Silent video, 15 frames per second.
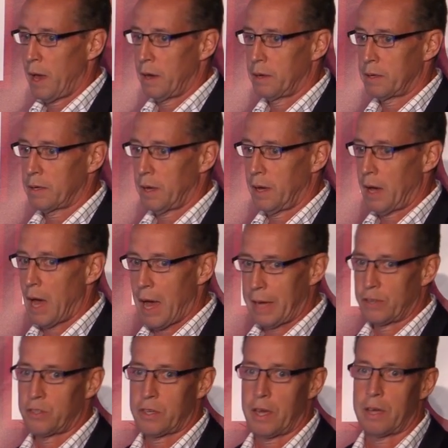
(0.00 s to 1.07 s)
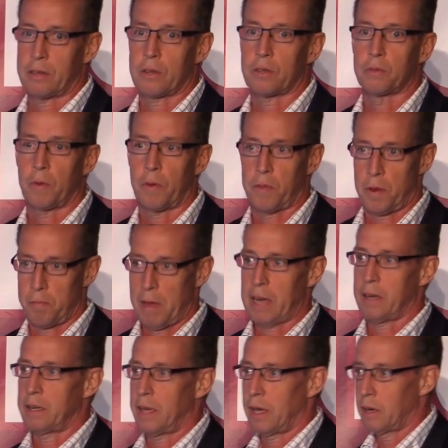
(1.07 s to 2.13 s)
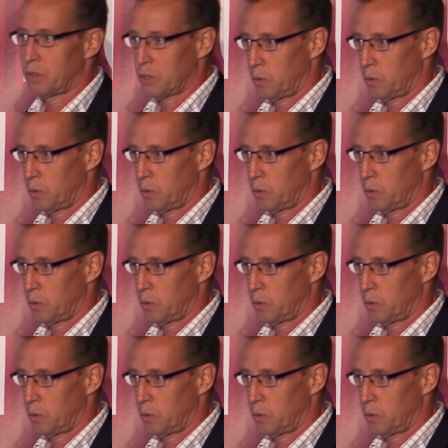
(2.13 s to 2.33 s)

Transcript: at high standards with their metadata,